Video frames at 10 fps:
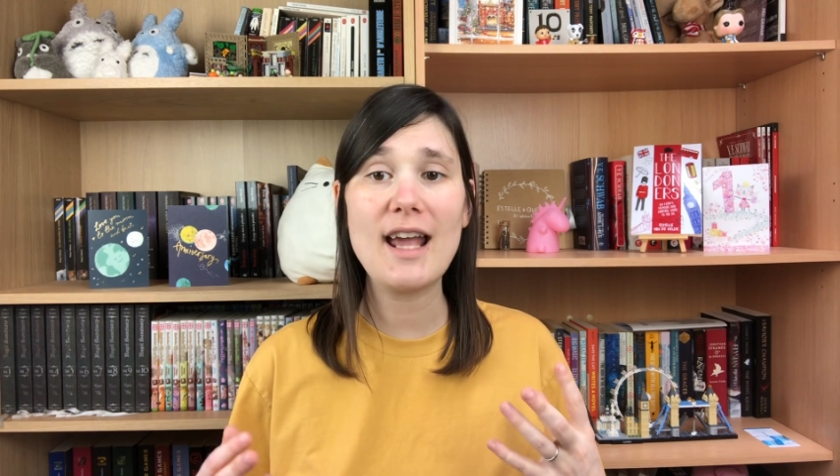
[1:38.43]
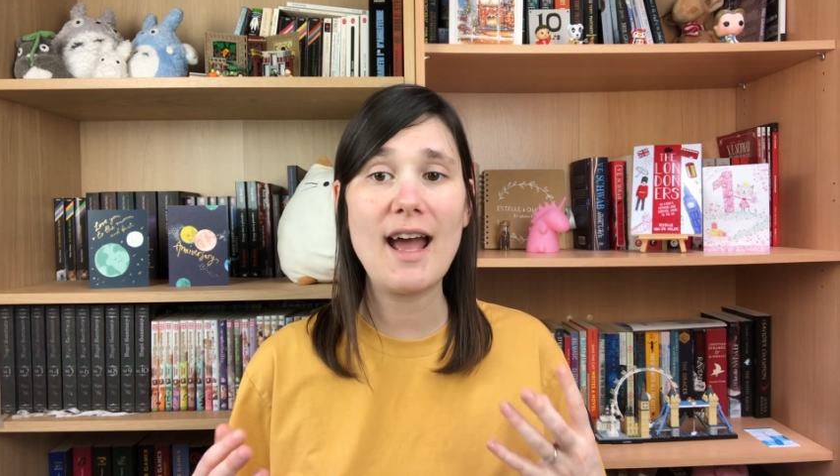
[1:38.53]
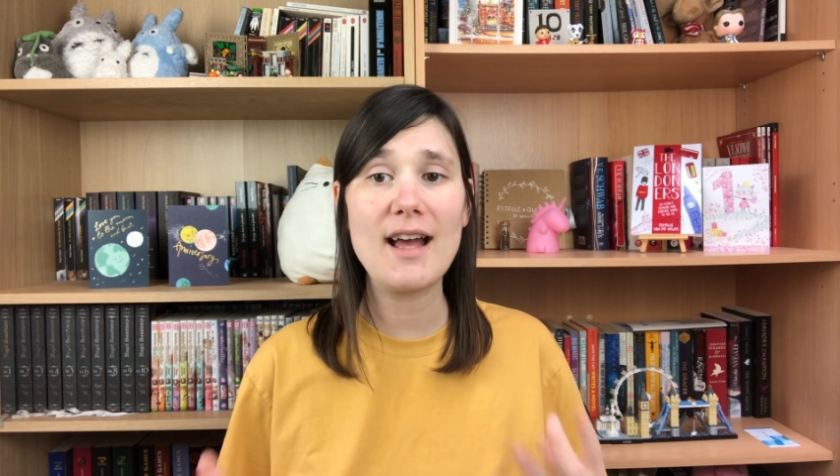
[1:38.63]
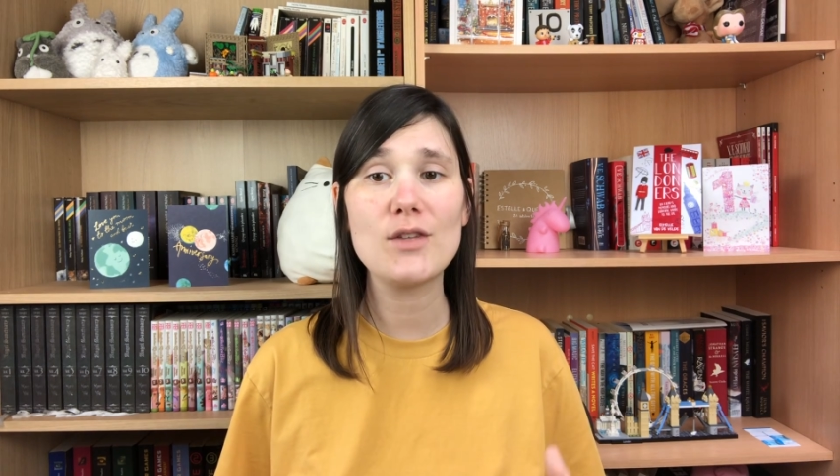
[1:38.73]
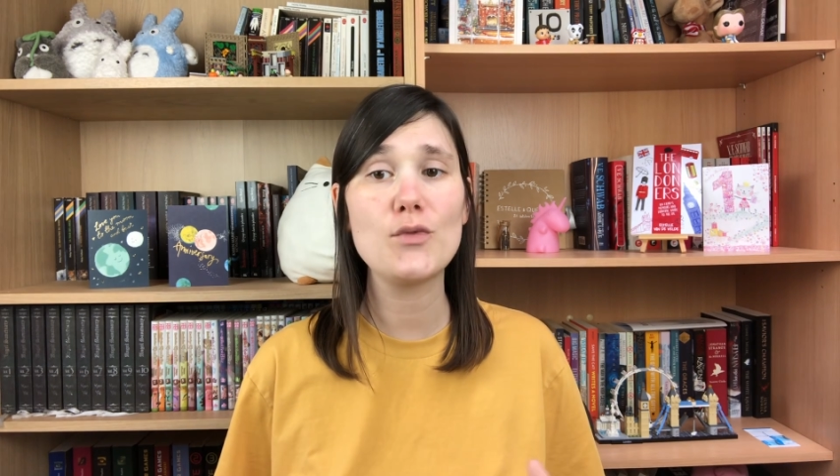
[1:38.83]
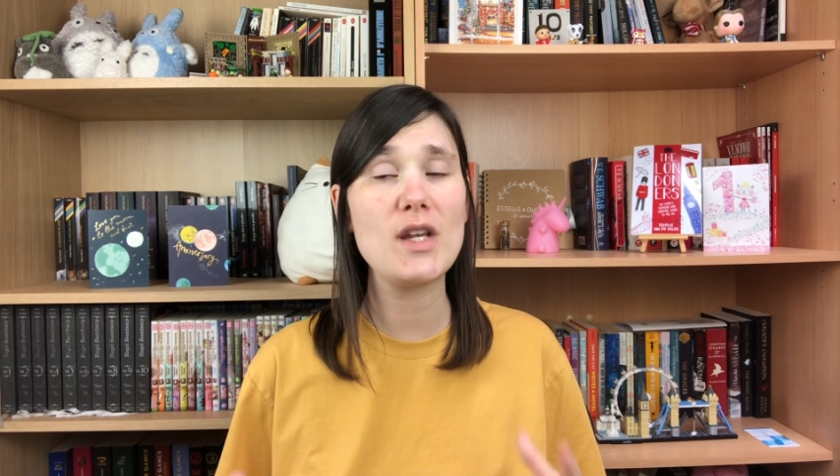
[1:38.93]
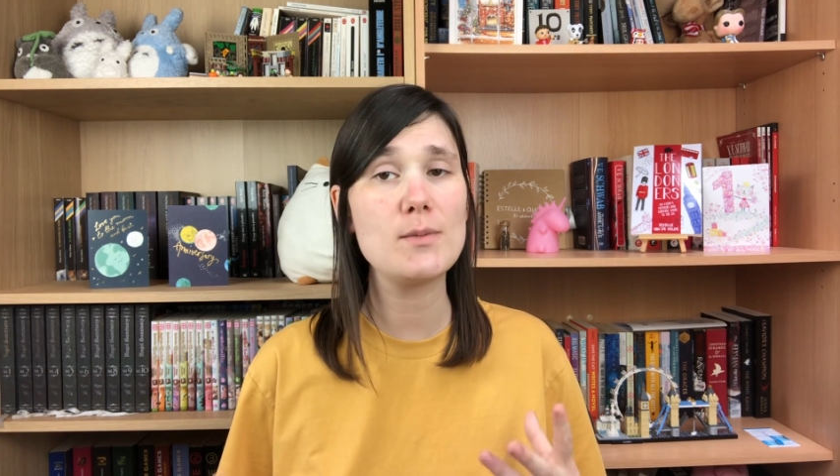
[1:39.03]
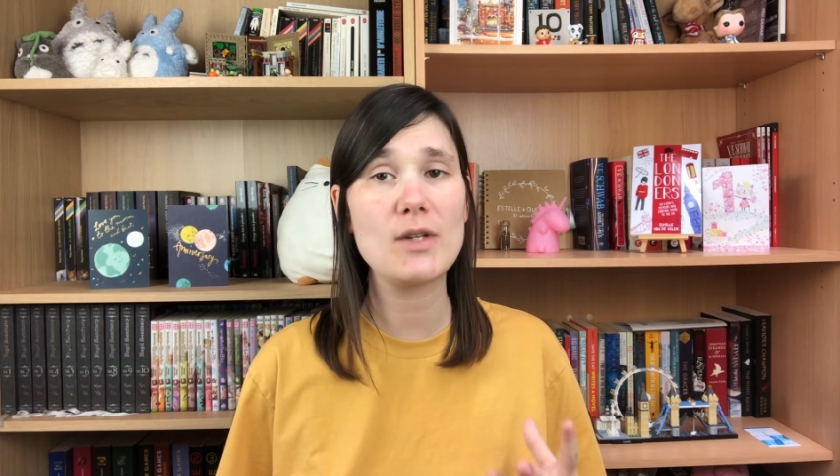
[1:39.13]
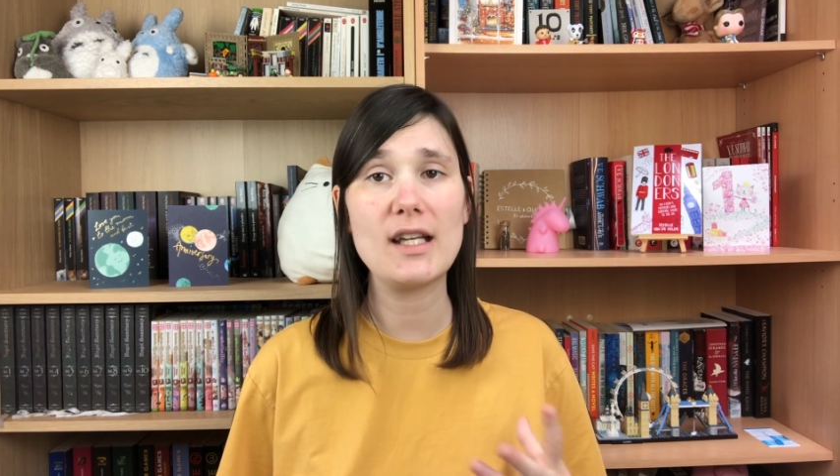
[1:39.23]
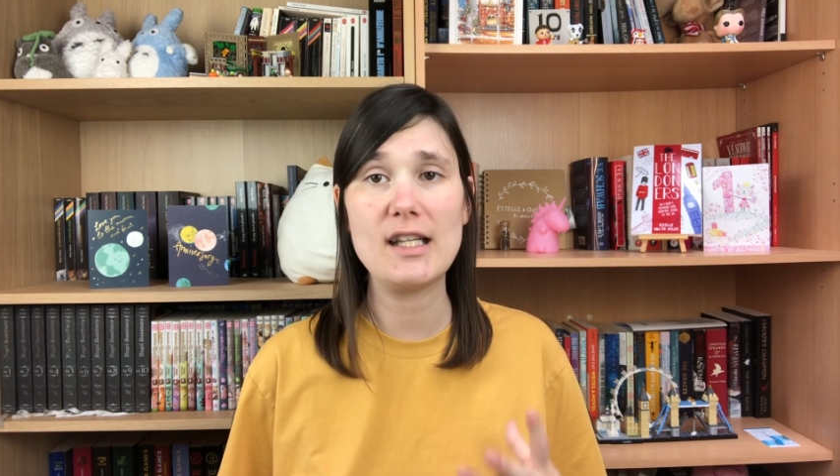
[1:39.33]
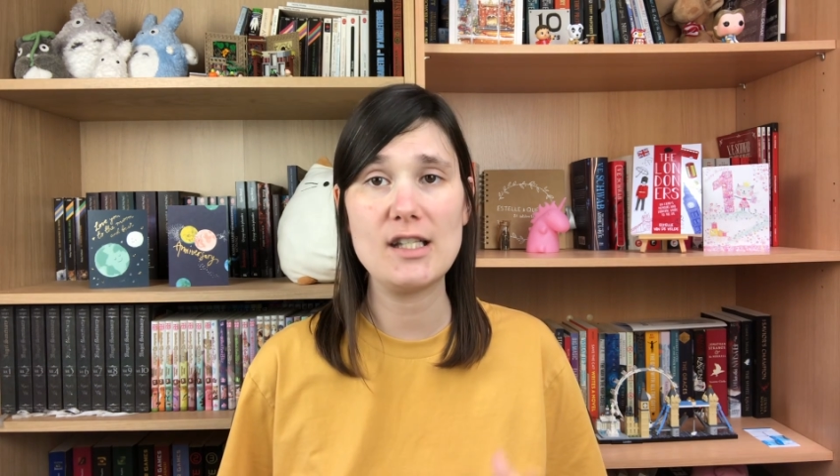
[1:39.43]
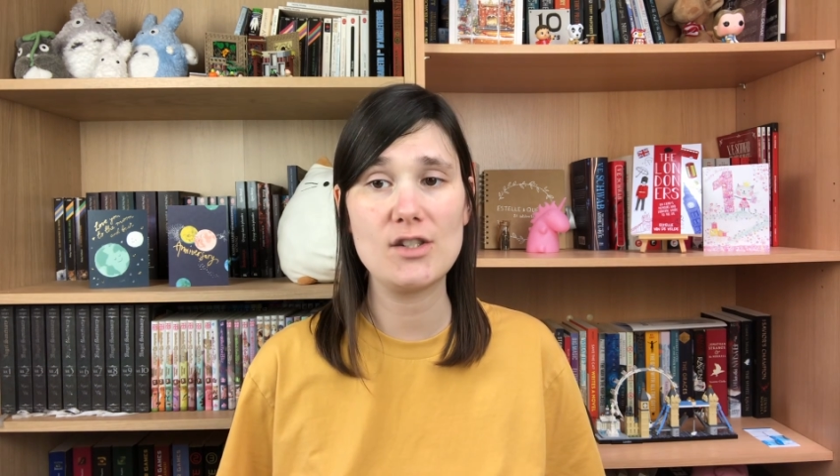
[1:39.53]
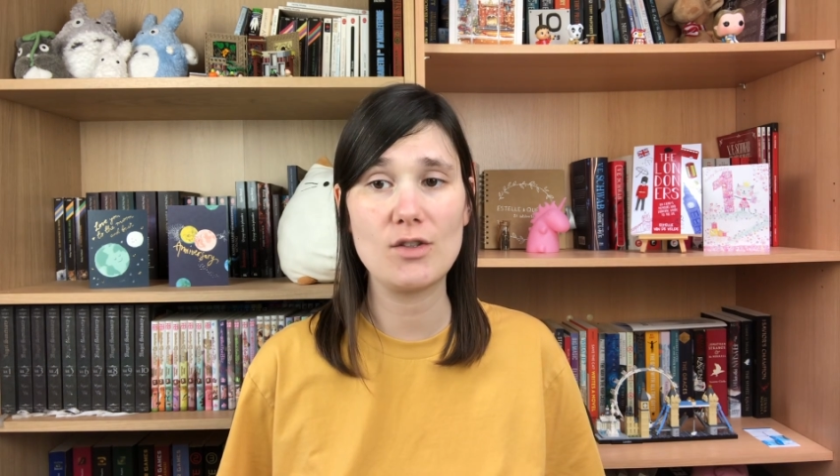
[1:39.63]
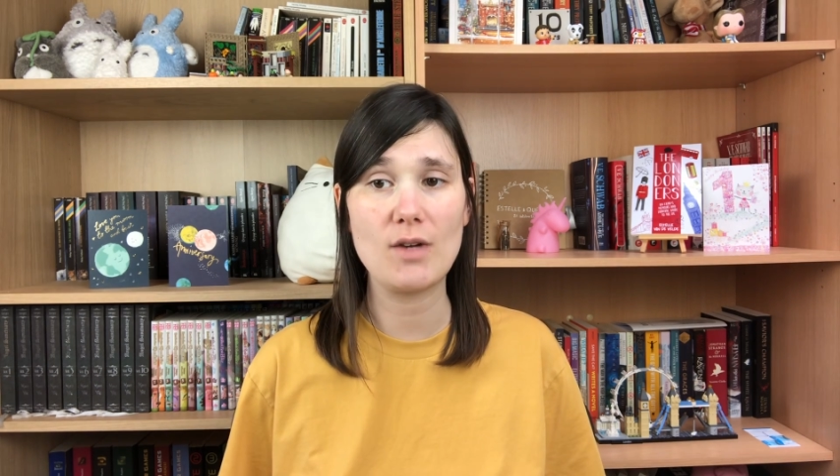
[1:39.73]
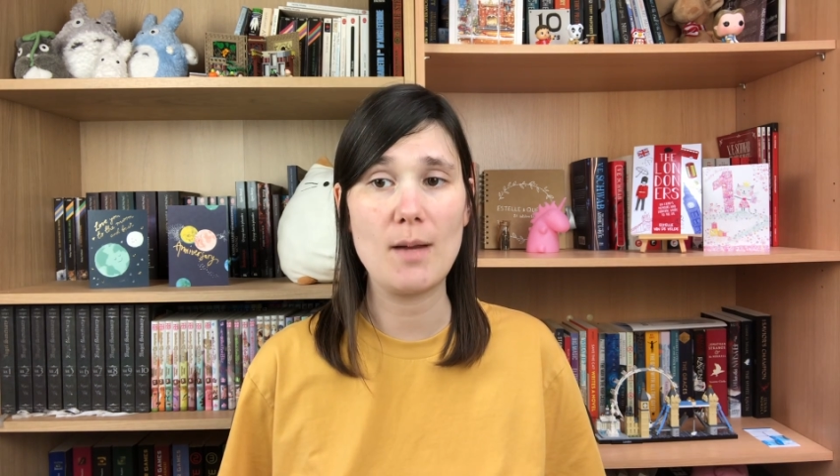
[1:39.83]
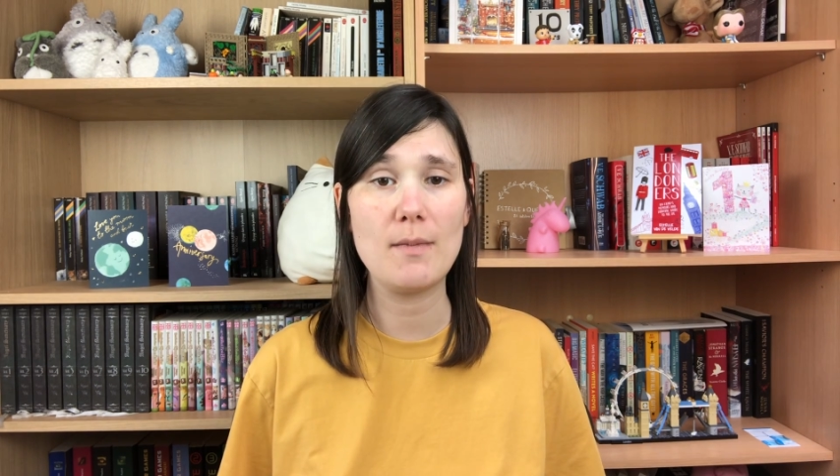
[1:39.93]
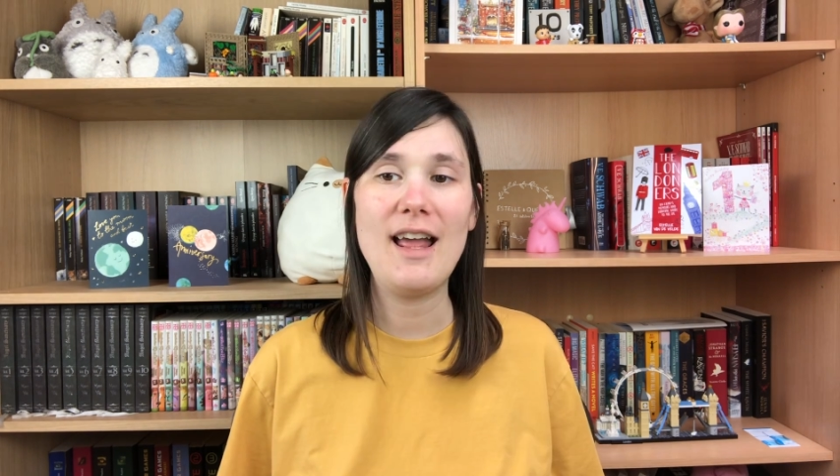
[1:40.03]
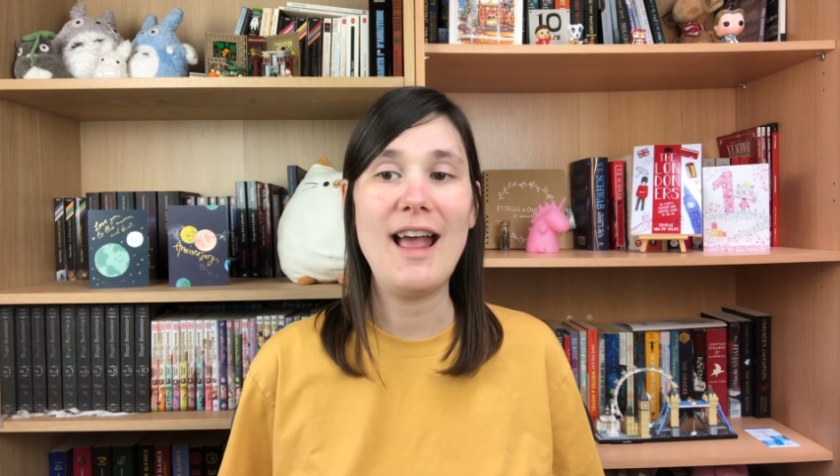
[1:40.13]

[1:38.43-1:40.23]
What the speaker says: had Facebook and Instagram,